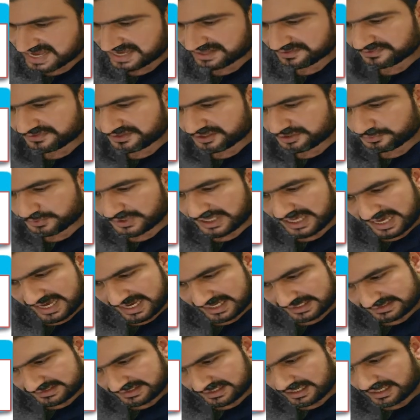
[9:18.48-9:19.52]
and then we
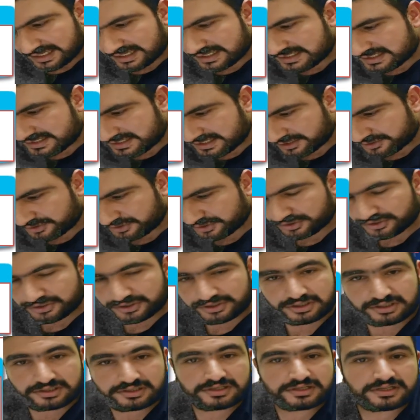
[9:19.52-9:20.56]
add, said the
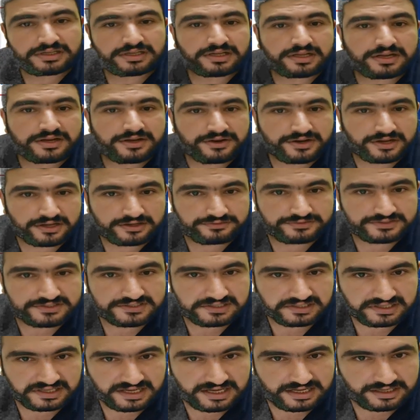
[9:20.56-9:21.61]
girl
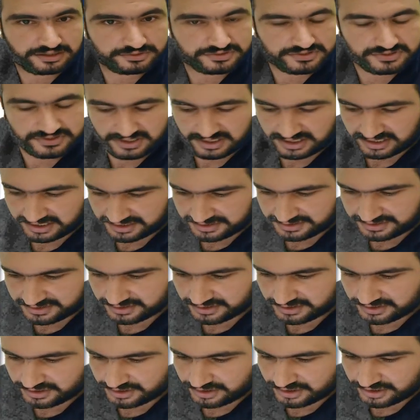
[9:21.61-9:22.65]
nervously, outside
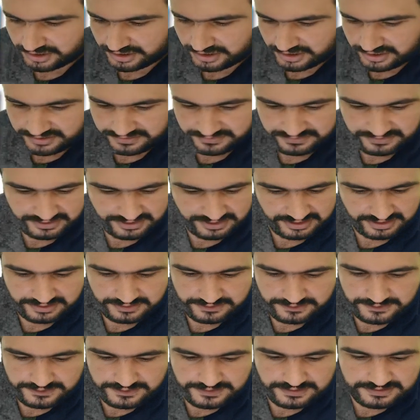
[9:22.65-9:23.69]
the
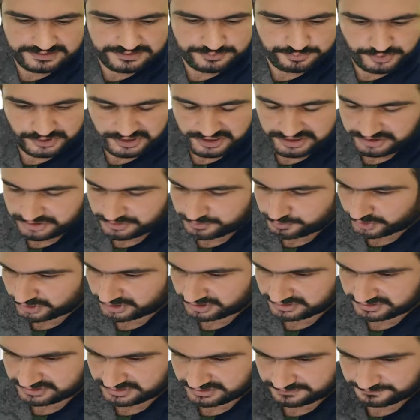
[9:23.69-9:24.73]
speech
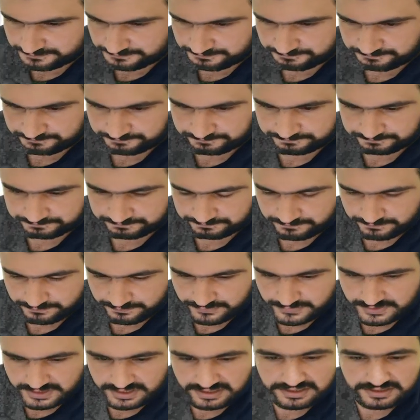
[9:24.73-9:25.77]
marks.
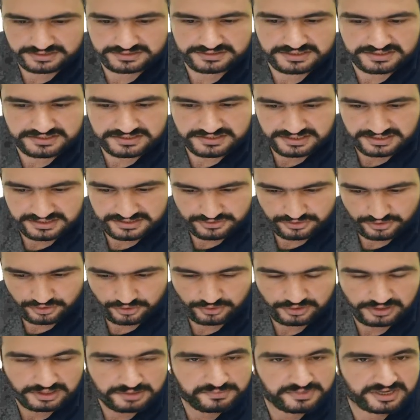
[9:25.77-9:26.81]
This is
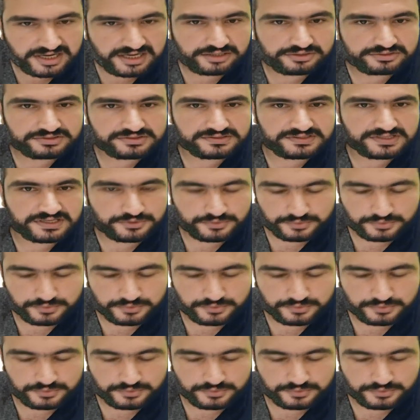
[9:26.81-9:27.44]
all about the